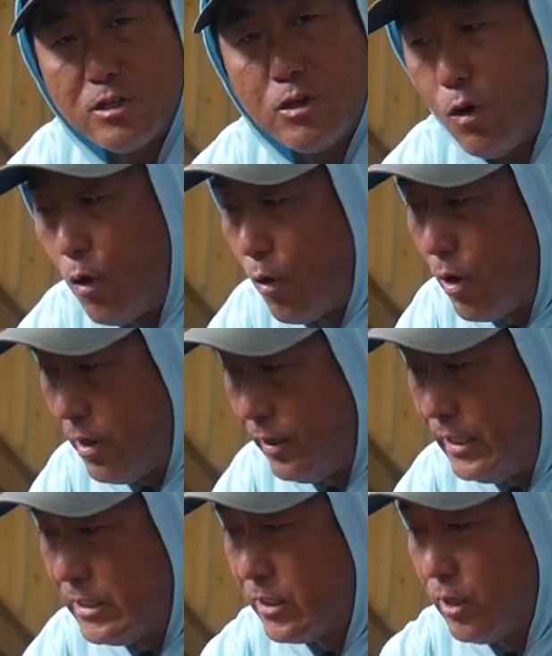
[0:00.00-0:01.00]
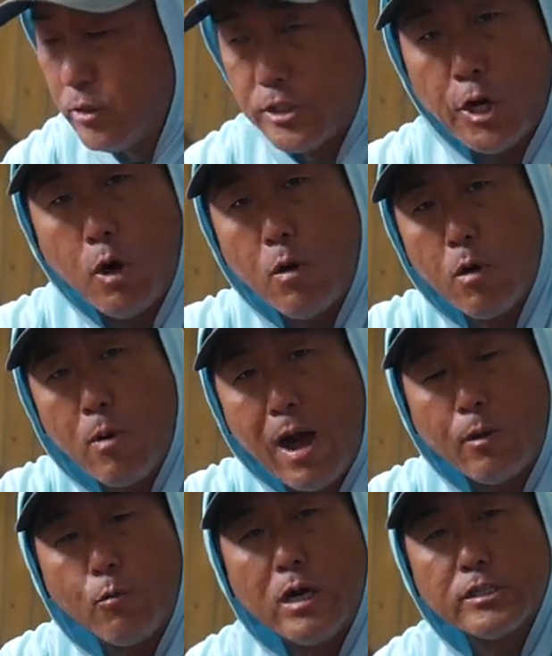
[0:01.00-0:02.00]
or at least those tow
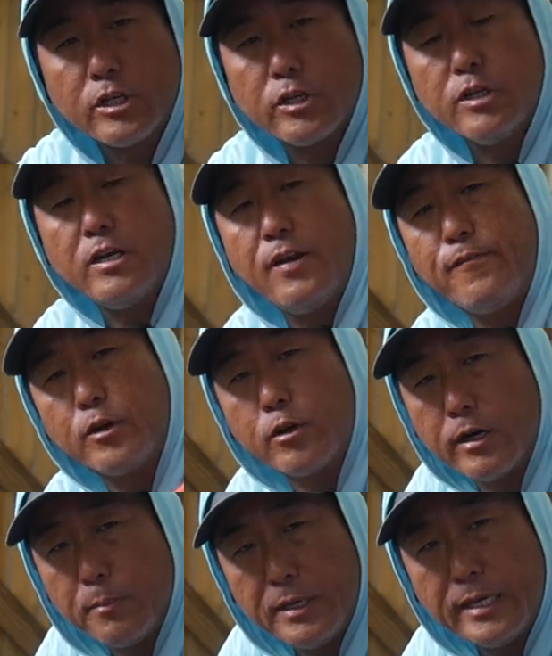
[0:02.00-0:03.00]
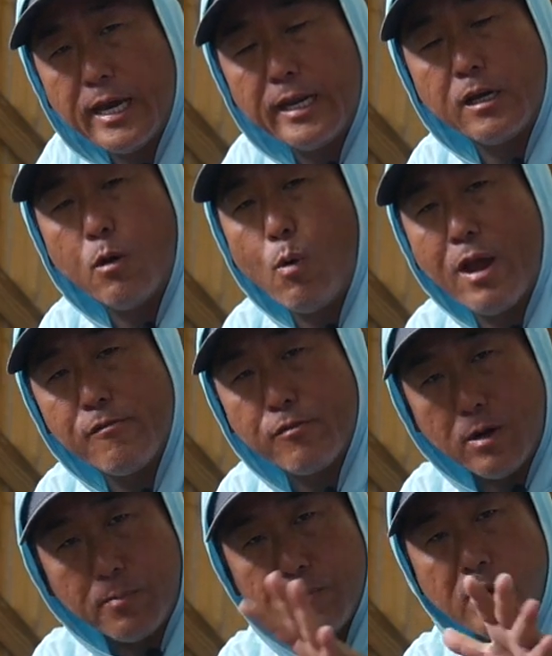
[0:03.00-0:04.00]
around ones are good if you're going to be getting away
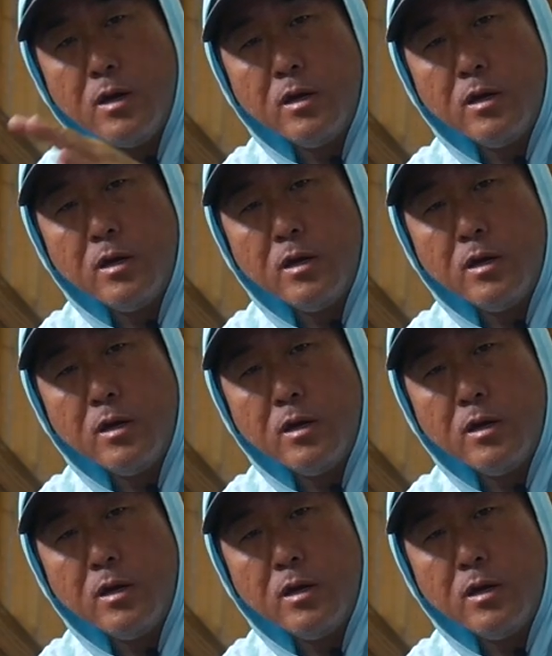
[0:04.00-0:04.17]
from